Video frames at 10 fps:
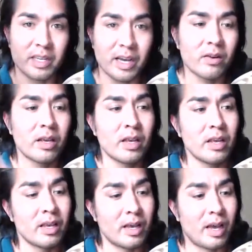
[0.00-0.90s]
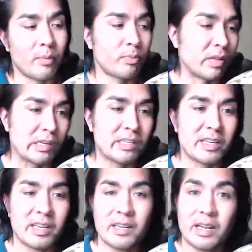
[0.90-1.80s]
thing out, I plugged it
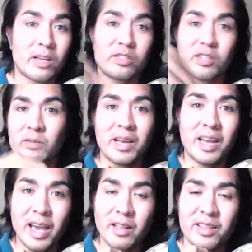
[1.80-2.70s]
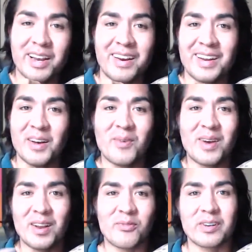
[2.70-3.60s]
in and I stuck my hand in there and I
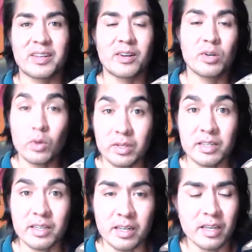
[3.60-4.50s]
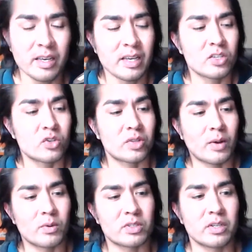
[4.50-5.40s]
waited for it to get cold and it did. So
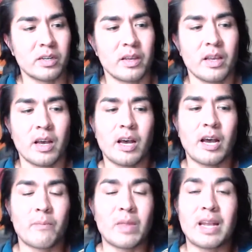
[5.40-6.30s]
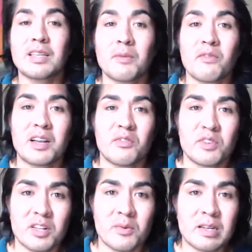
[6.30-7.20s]
that was good. Um, anytime I find a
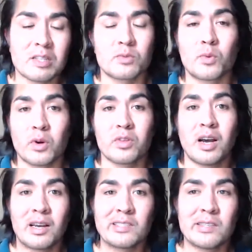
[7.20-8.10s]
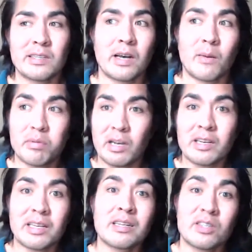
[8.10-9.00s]
Villaware that's worth hustling, I'll plug
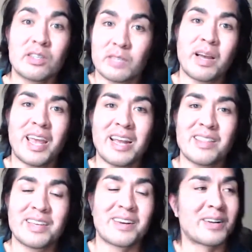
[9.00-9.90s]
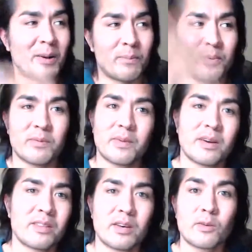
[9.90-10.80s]
it in, I'll stick my hand in there and I'll put
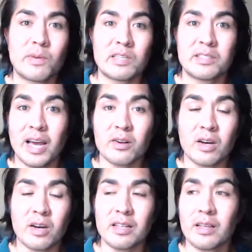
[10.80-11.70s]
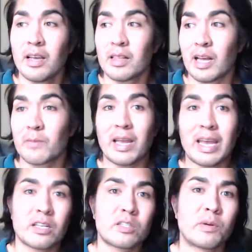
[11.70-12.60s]
my the other piece down on it
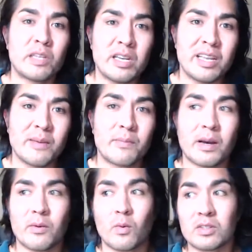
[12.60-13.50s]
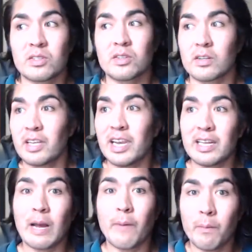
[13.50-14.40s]
like my hand is a panini. But once it starts
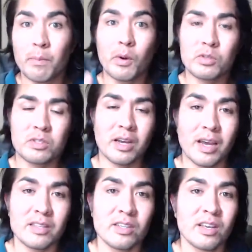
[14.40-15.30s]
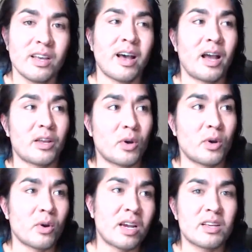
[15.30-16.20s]
heating up on both sides, I
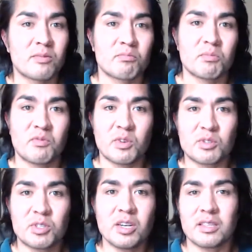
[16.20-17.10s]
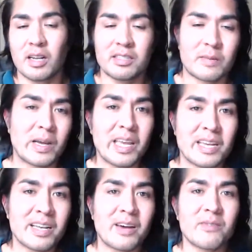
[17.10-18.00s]
go, all right, it feels good. Then I take
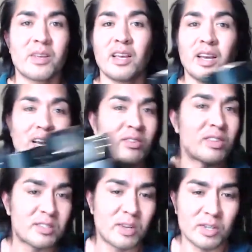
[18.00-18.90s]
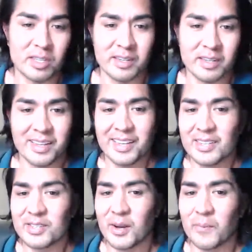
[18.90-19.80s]
my hand out and everything's all good.
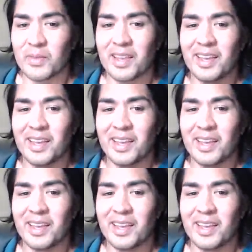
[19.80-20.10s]
So